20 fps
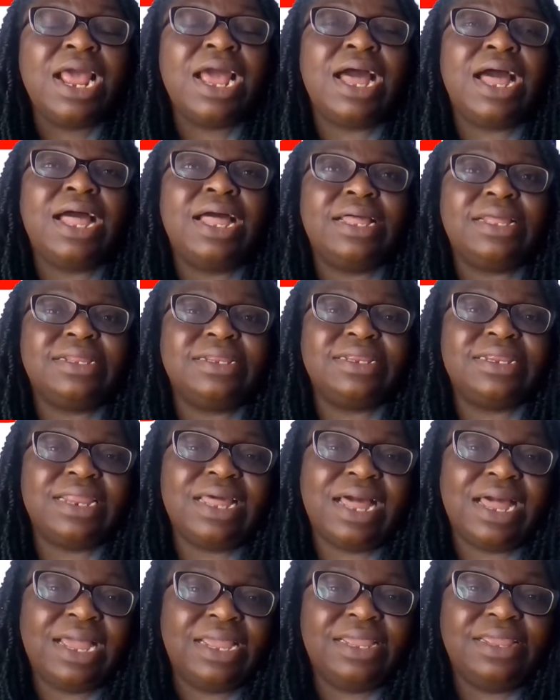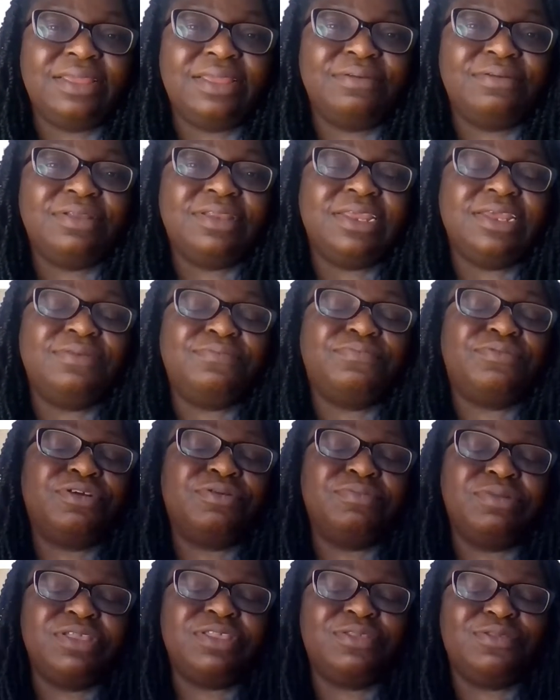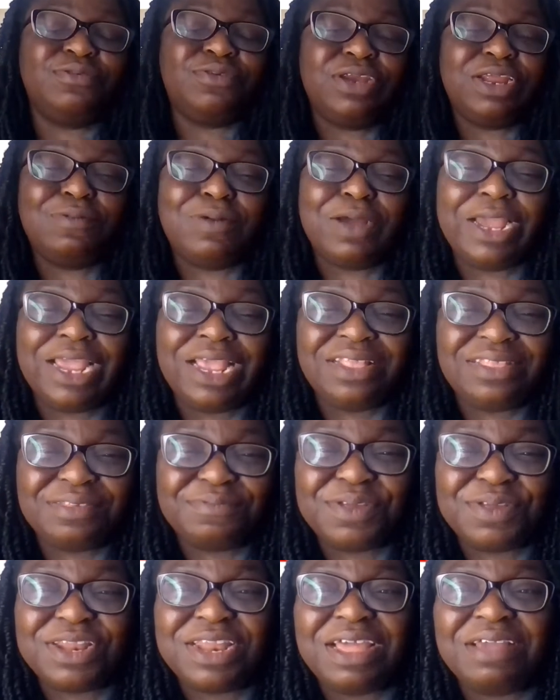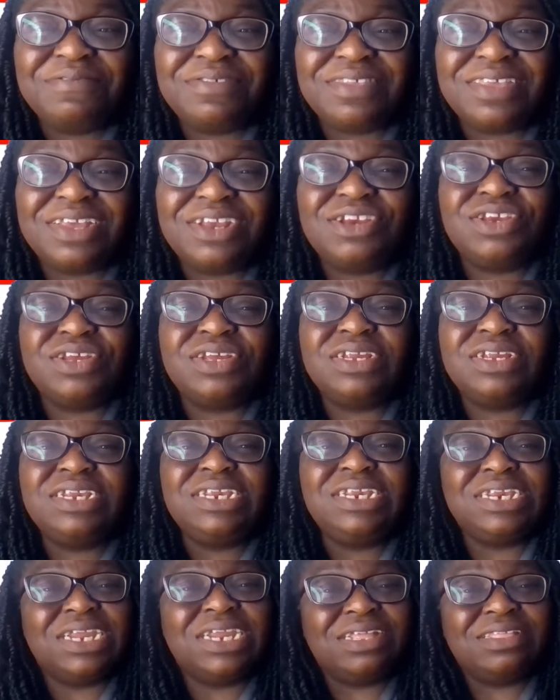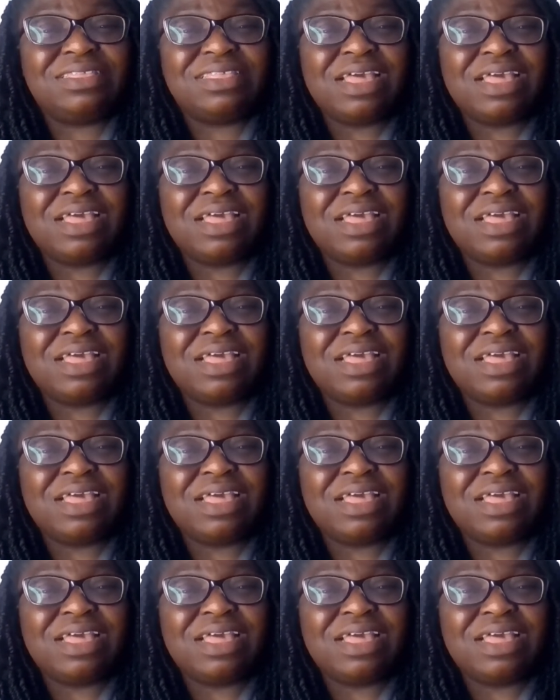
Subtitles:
And I did promise during our ATP live session that